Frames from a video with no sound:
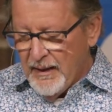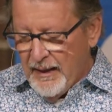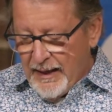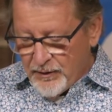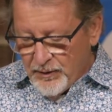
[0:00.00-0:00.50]

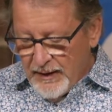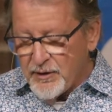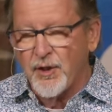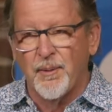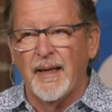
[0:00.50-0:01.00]
Handled
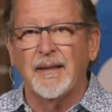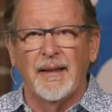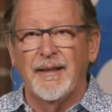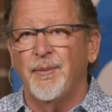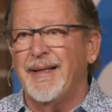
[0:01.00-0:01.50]

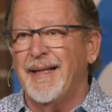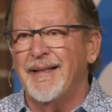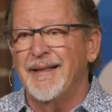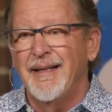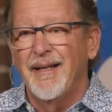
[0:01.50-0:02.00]
incorrectly, we
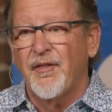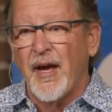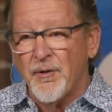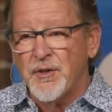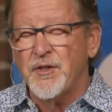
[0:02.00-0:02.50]
get
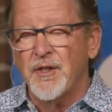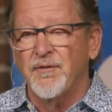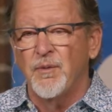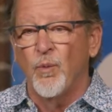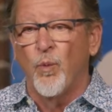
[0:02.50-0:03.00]
thousands
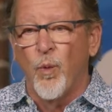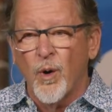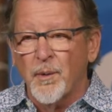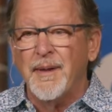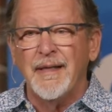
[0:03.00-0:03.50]
of
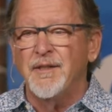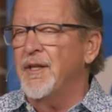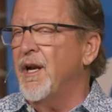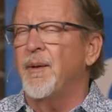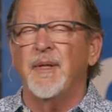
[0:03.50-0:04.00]
warring
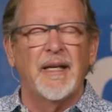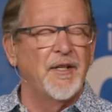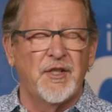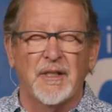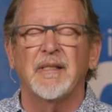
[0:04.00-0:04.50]

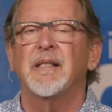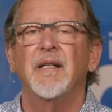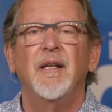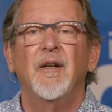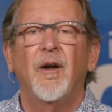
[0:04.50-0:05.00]
denominations
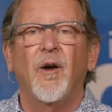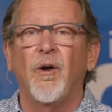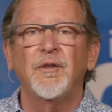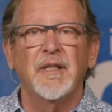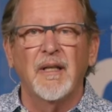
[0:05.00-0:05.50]

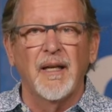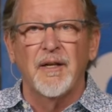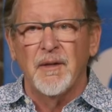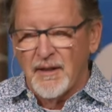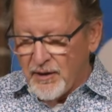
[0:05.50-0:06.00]
all
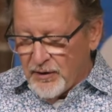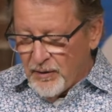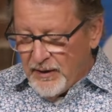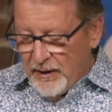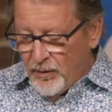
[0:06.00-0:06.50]
declaring that
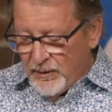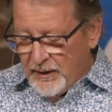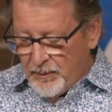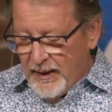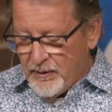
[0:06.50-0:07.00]
they're the only
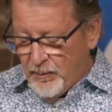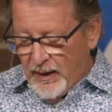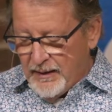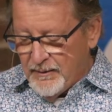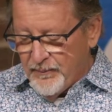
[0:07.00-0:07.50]
right
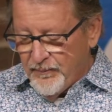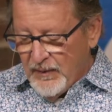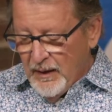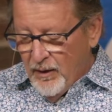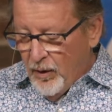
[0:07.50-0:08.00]
one,
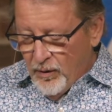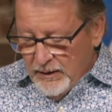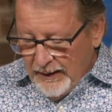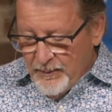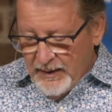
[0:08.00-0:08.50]
all
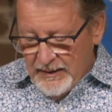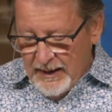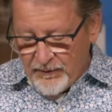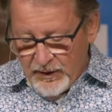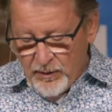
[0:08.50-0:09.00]
claiming to
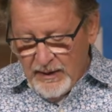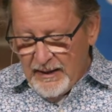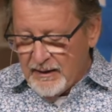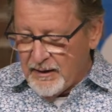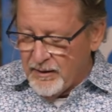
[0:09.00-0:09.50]
have a
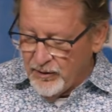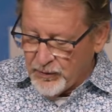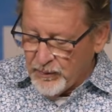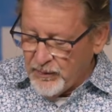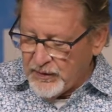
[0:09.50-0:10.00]
unique
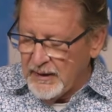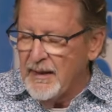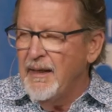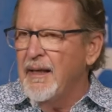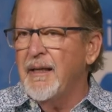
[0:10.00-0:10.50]
truth
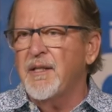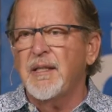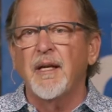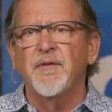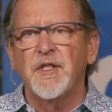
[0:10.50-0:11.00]
and a
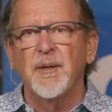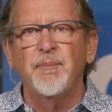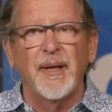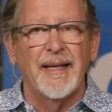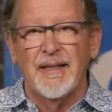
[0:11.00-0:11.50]
set of
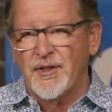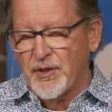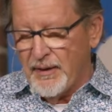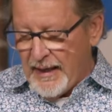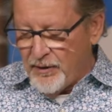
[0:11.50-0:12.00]
templates
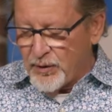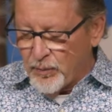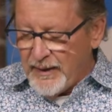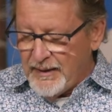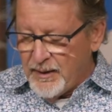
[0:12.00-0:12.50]
on how to
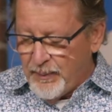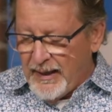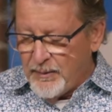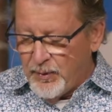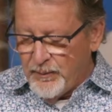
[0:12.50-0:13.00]
read the
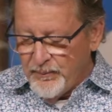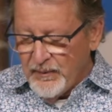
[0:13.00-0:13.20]
Bible.